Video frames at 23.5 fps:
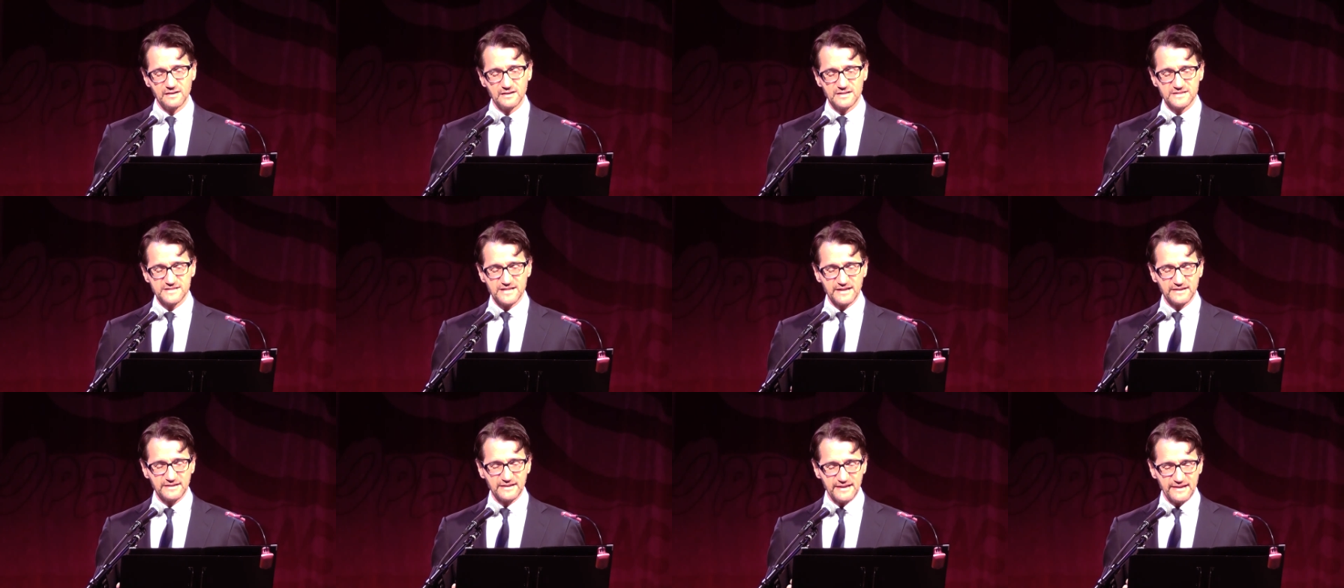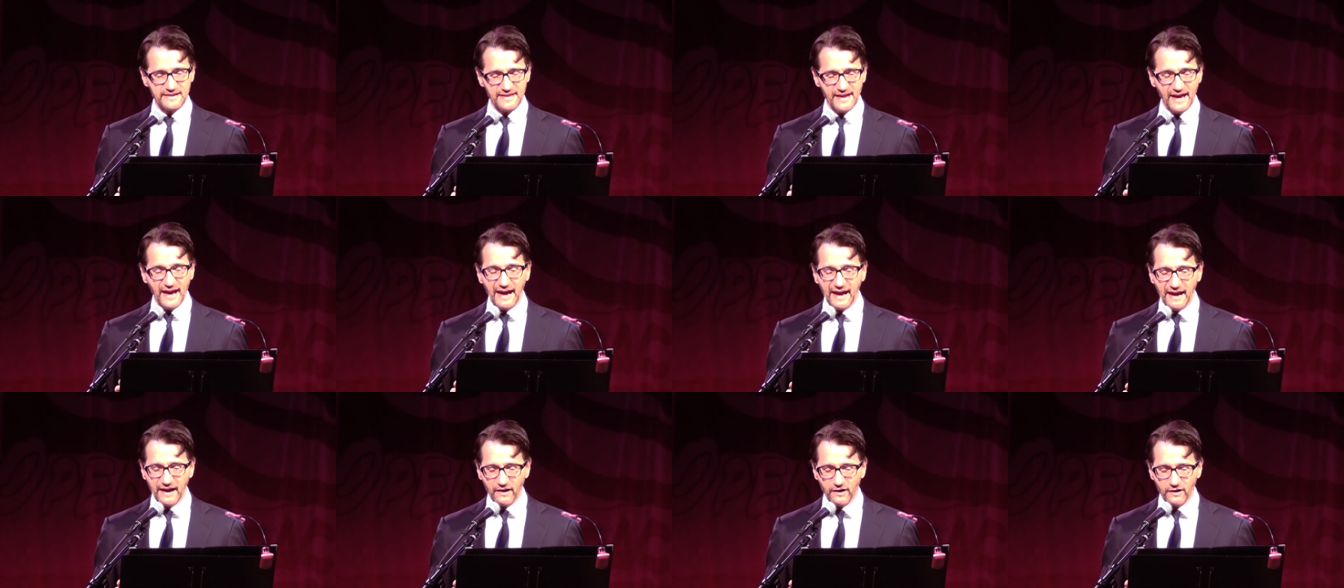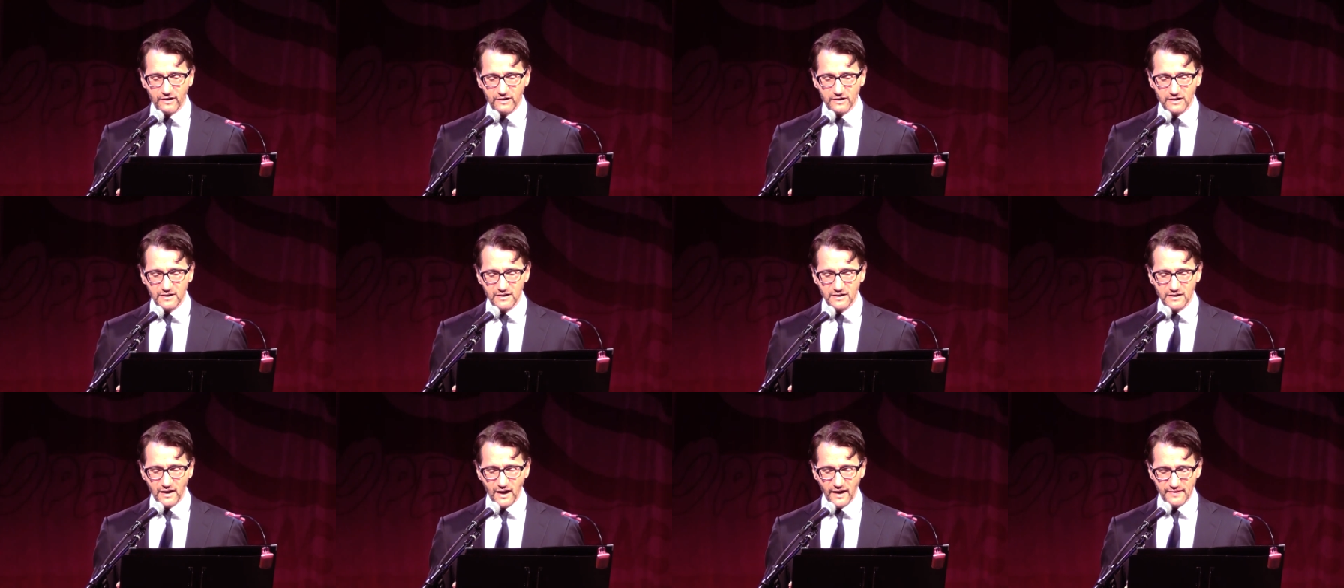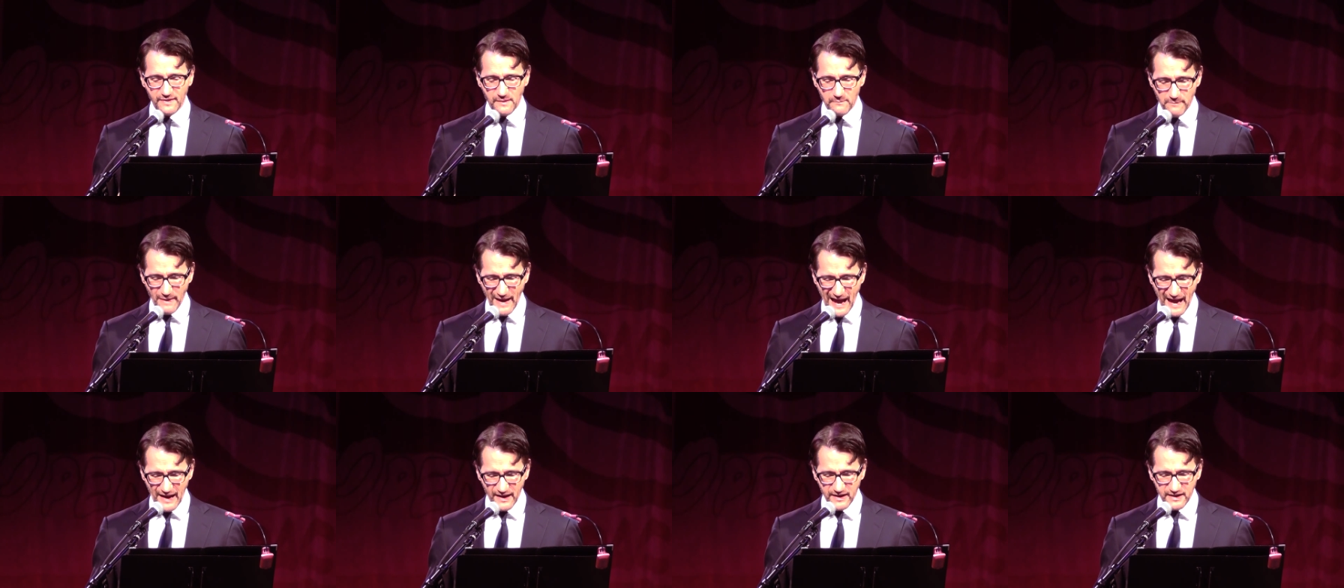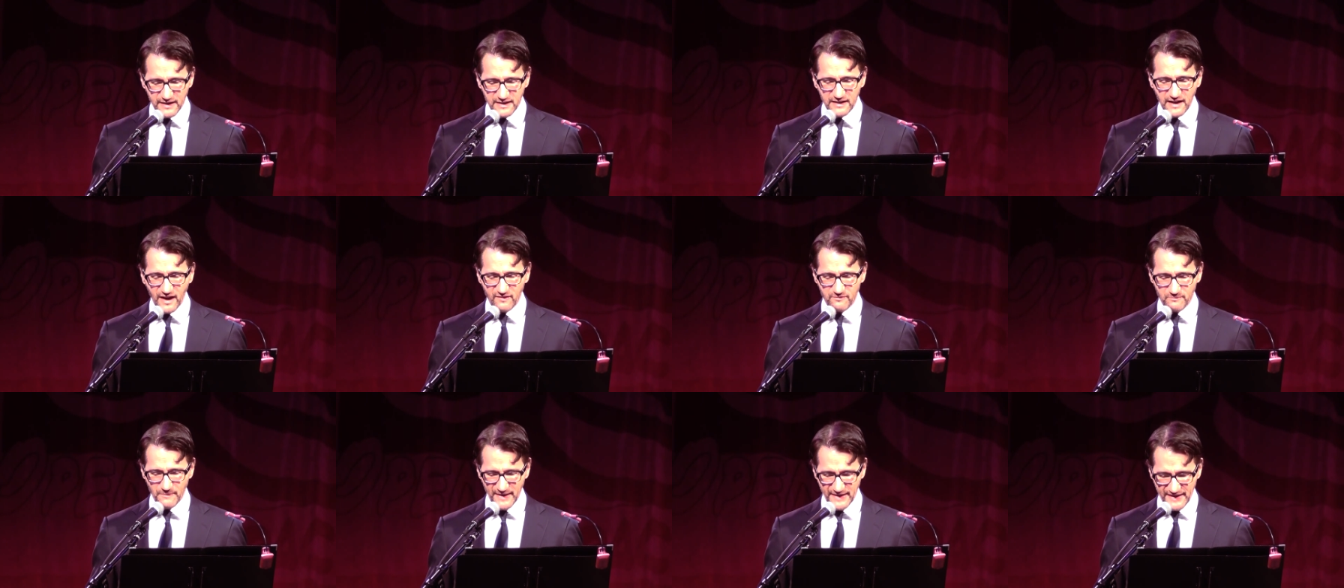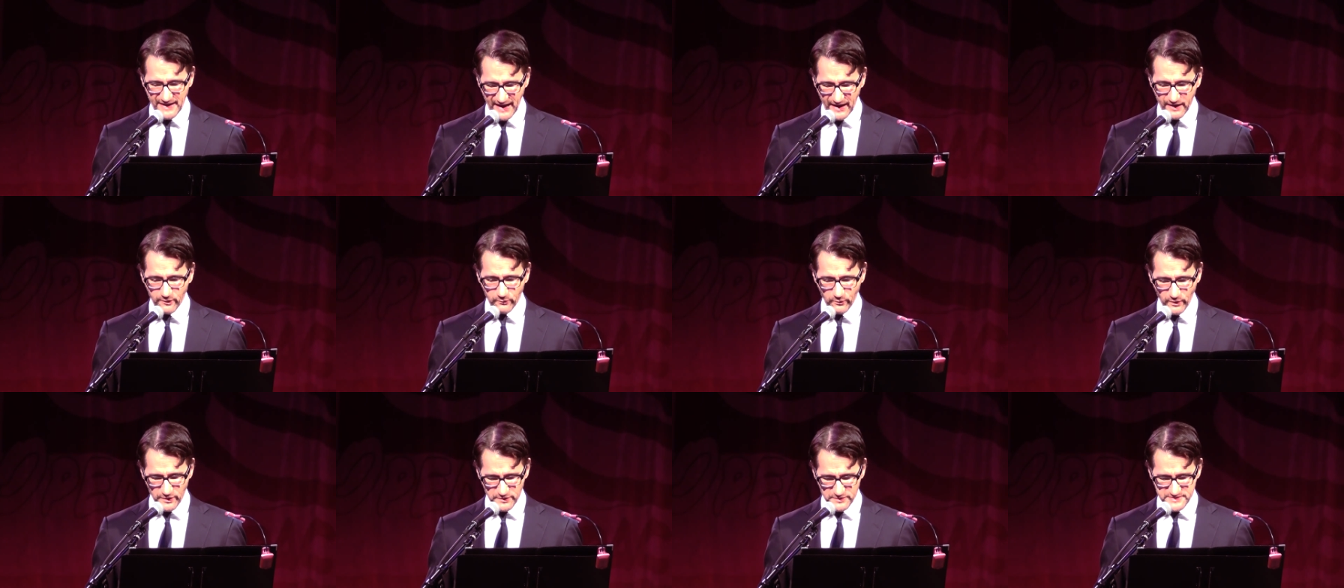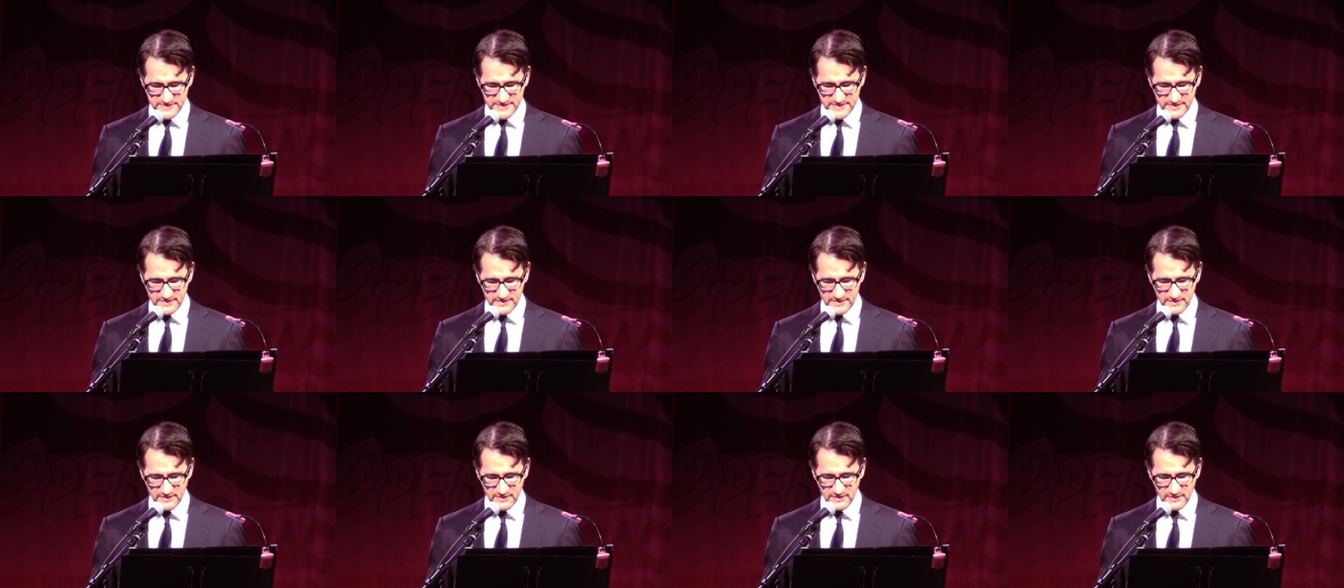Suddenly, the hair on the back of my neck rose.